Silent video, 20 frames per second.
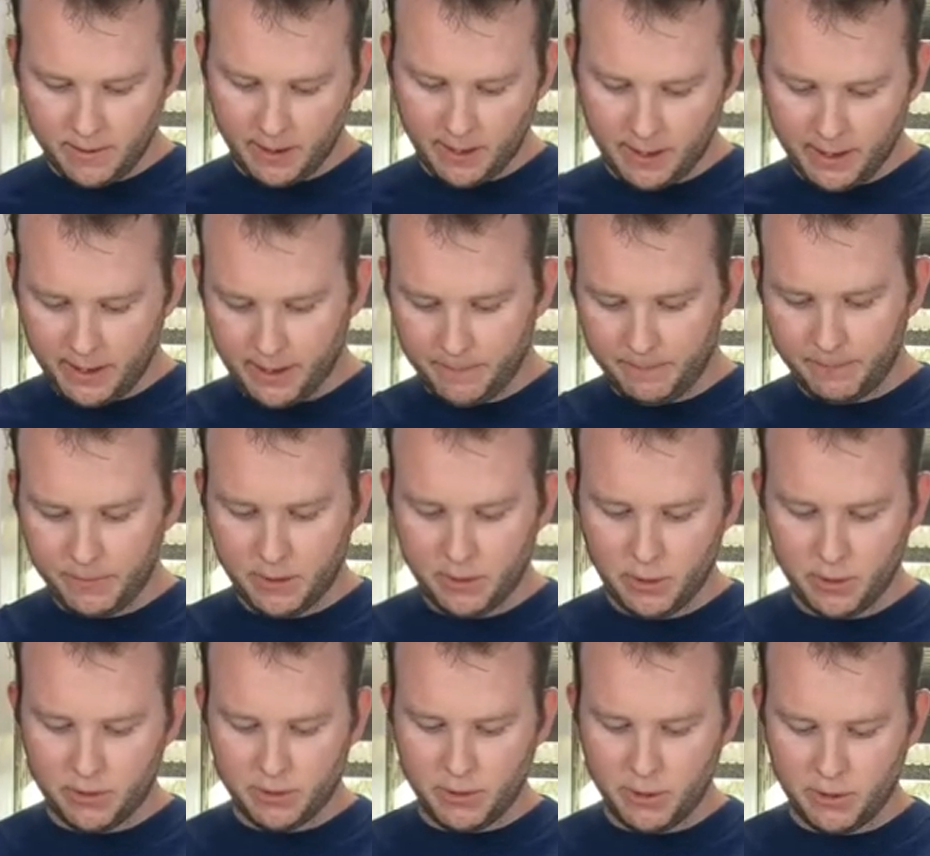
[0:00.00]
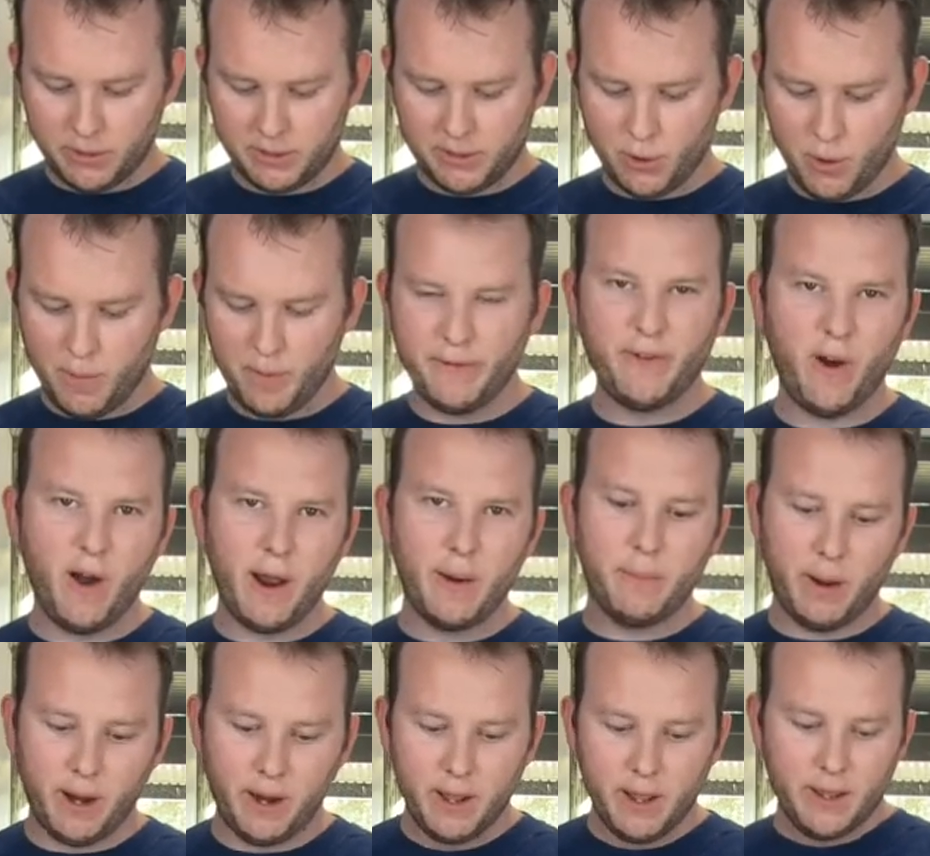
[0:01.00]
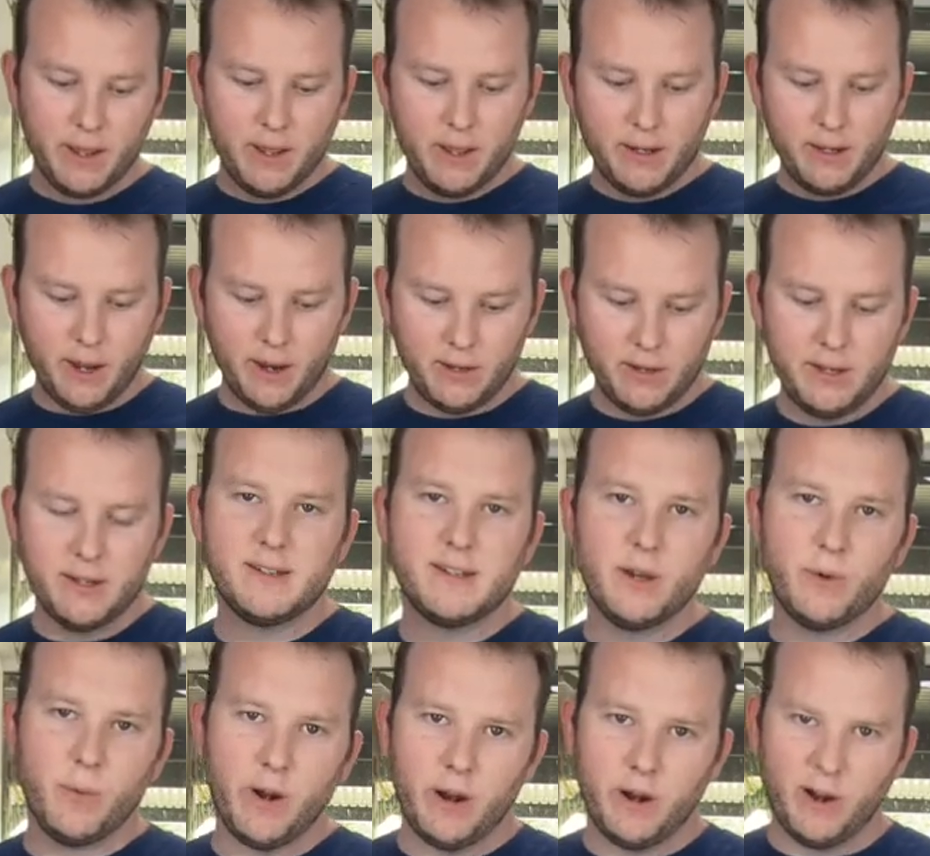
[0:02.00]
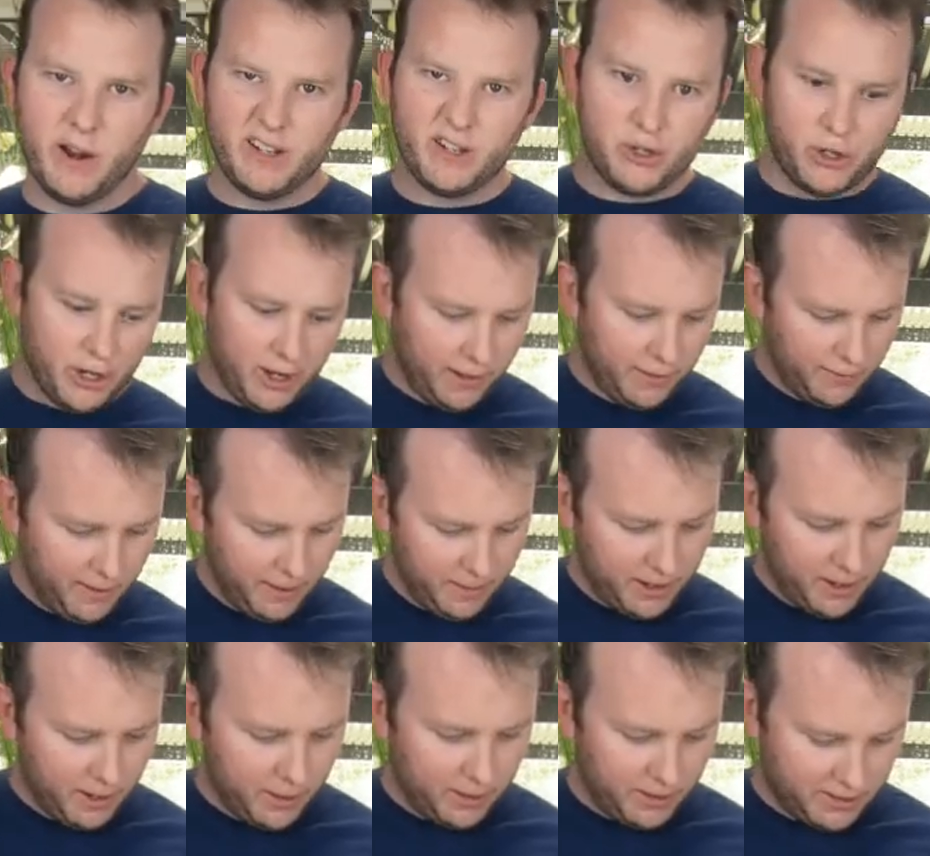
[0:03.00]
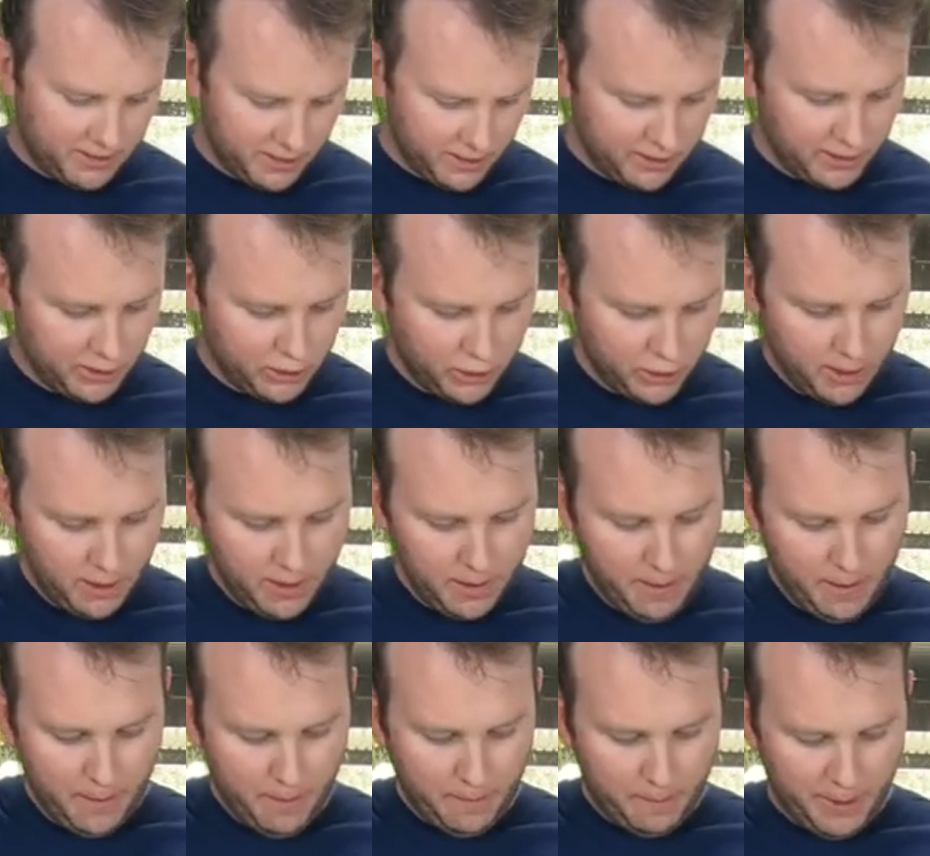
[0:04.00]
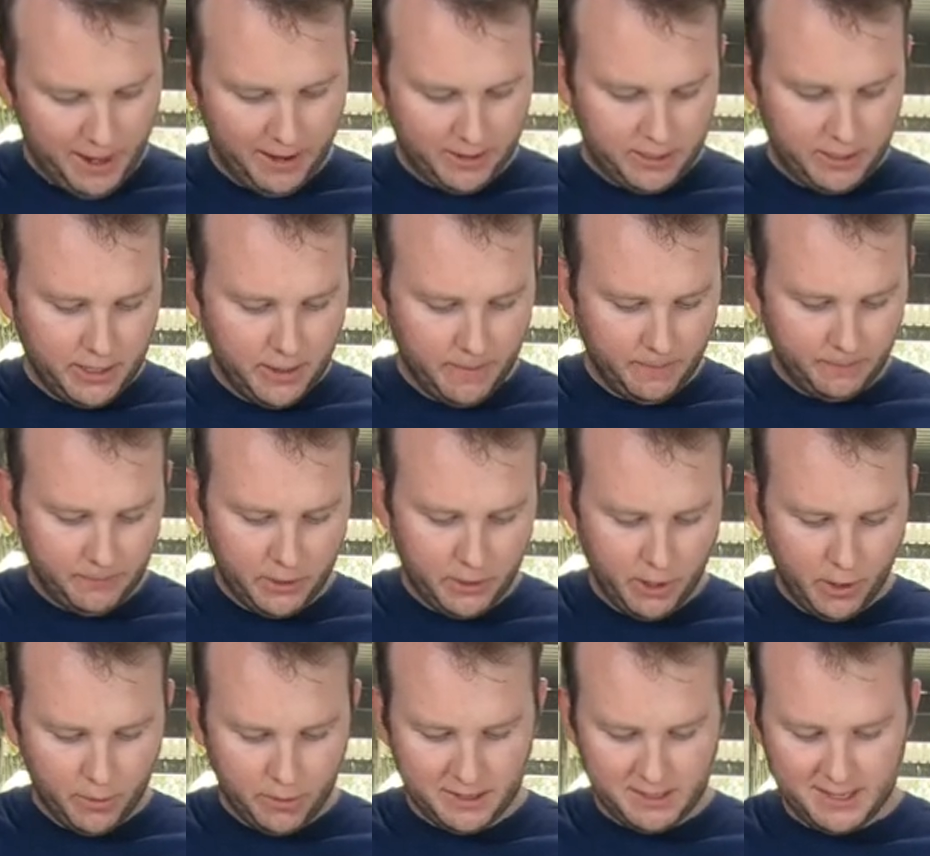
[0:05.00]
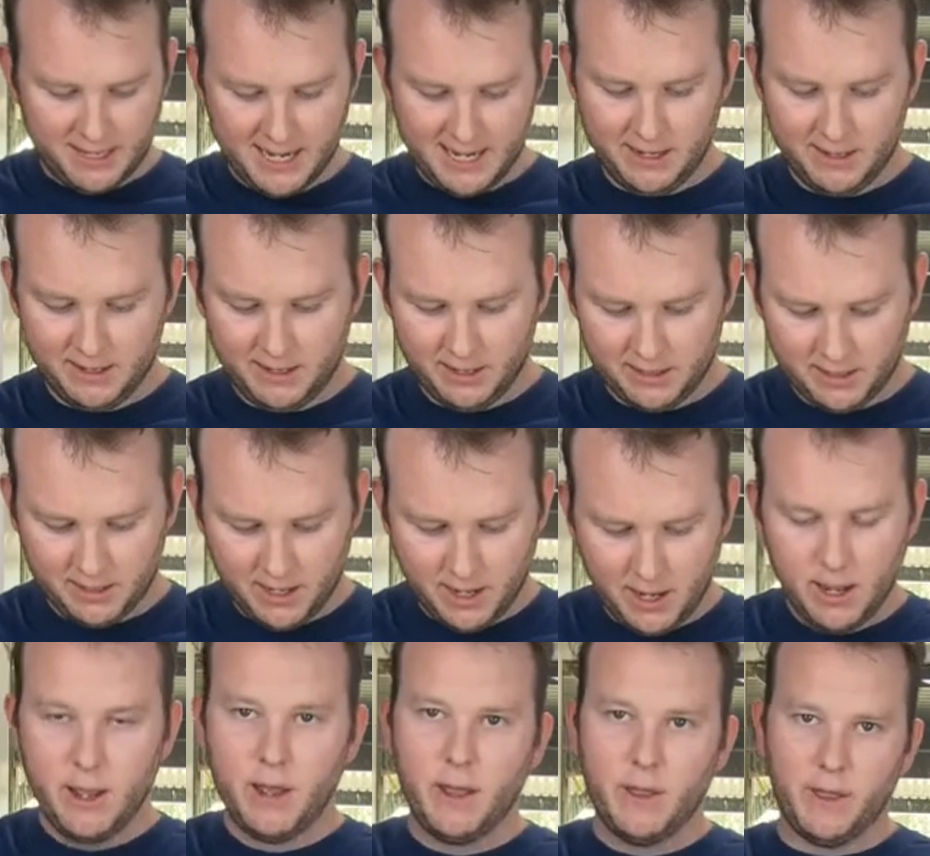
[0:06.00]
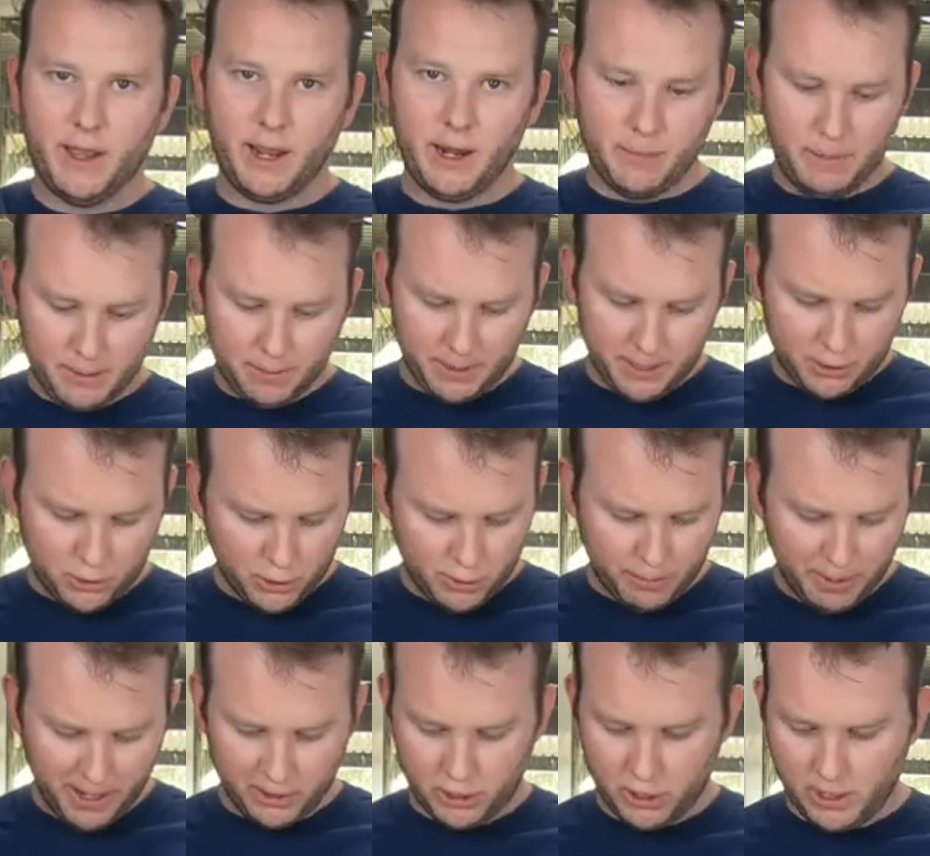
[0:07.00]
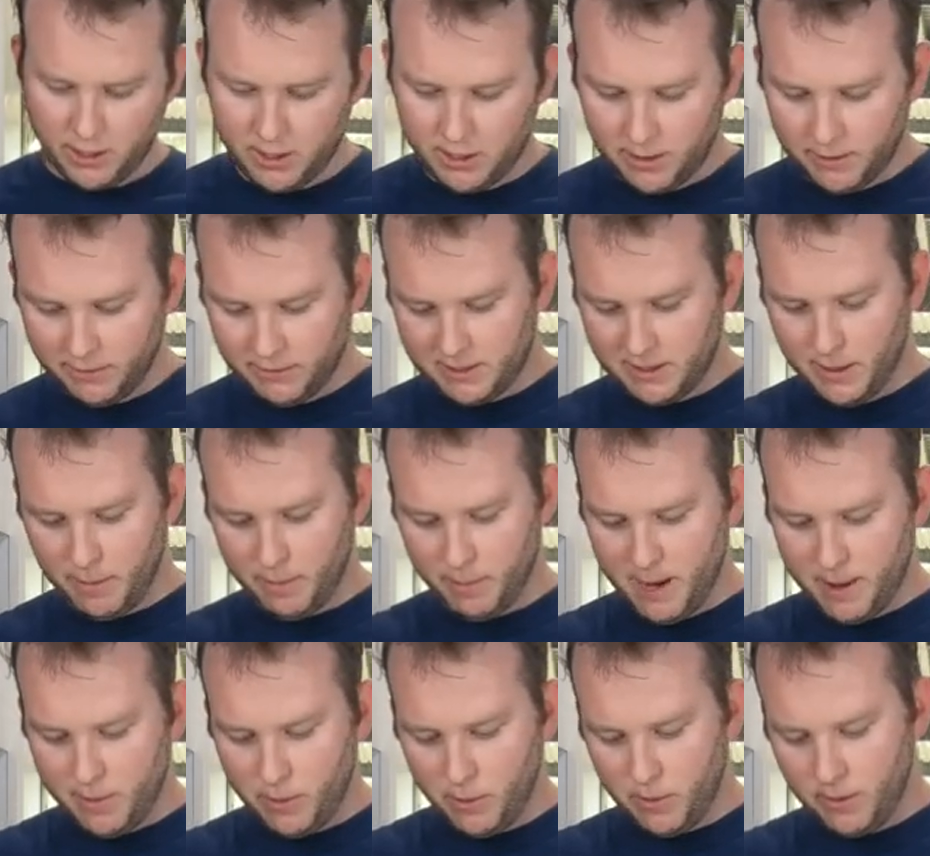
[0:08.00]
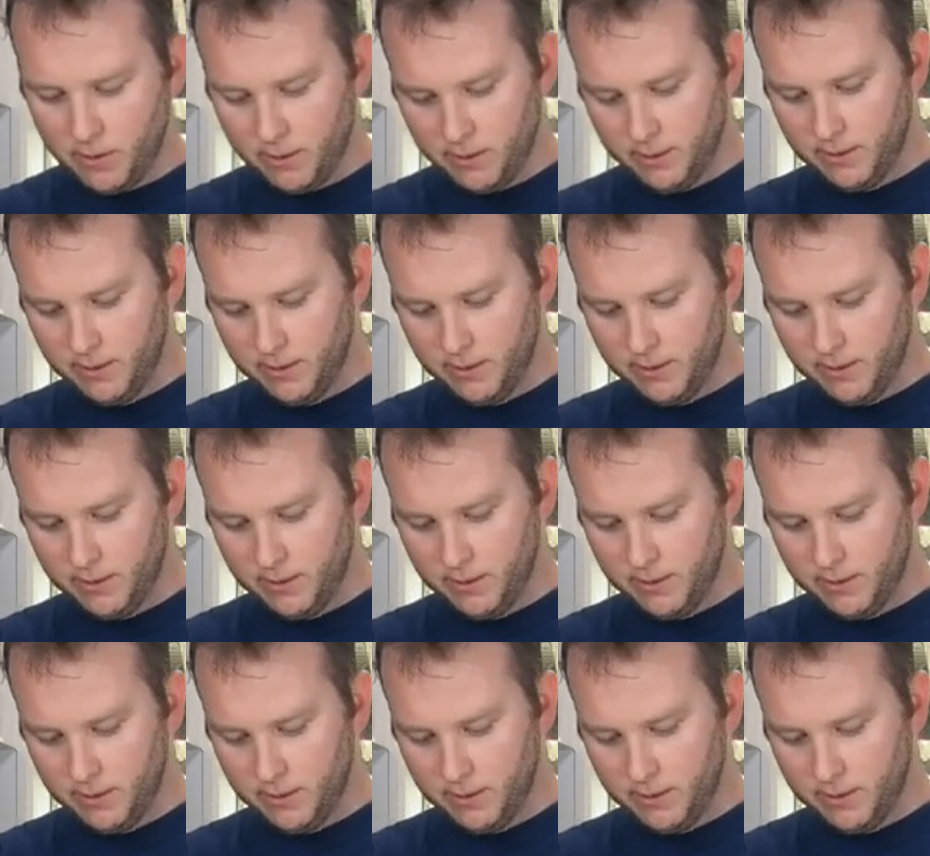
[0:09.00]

Not super fine, but yeah, you still want a nice chunk of habanero in your sausage, but you don't want the seeds because they're gonna be a bit too punchy for some people.